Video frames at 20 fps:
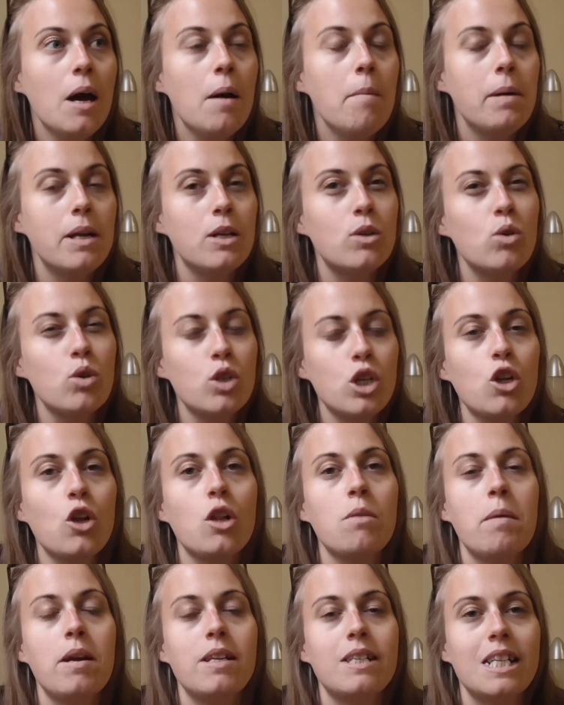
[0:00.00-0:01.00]
but it's also not
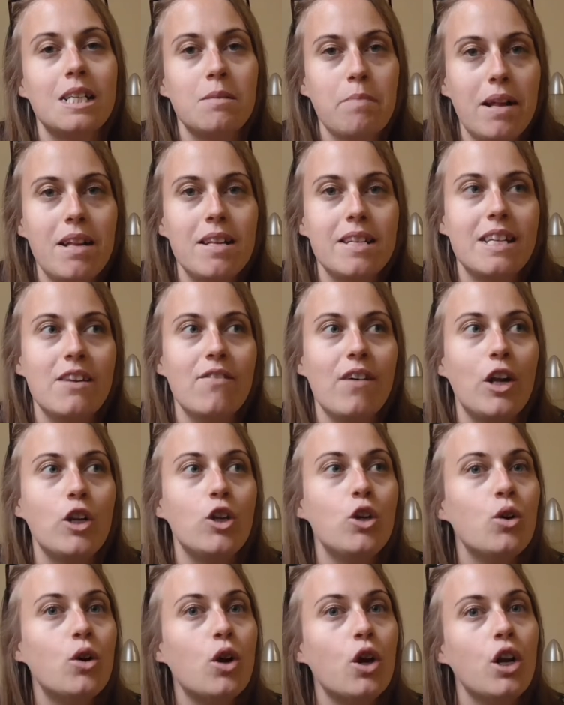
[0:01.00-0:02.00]
the most expensive, and
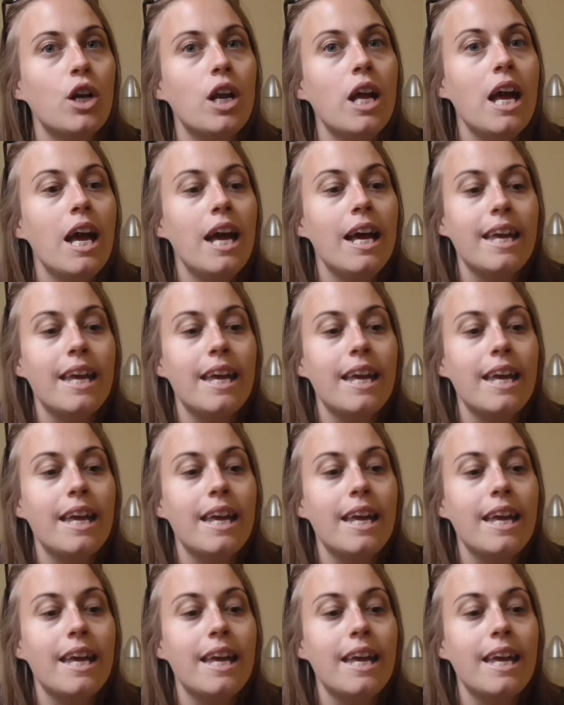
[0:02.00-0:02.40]
you can